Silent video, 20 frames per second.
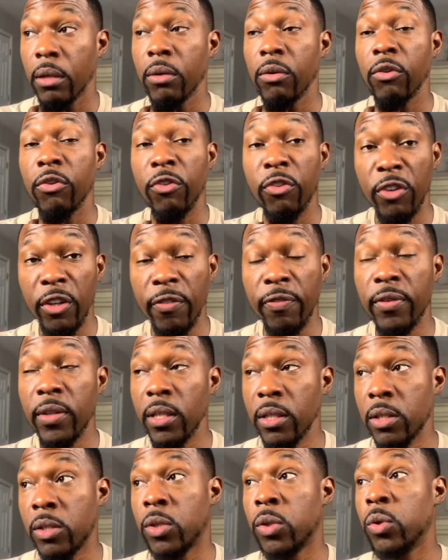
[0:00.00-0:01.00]

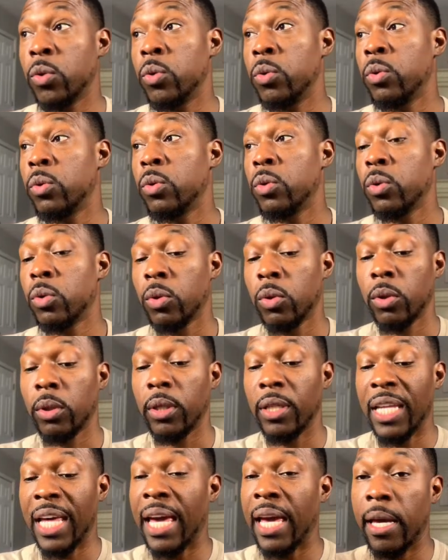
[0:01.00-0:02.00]
52
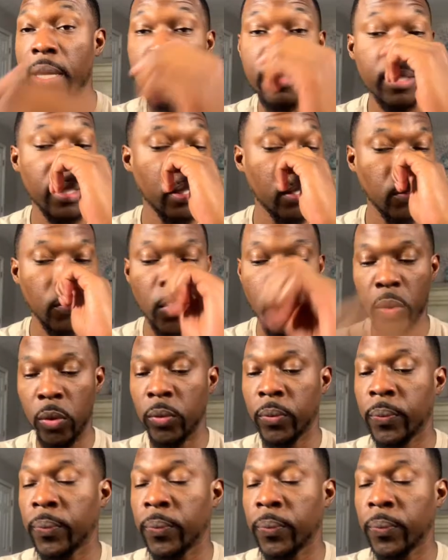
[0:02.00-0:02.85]
days in a row.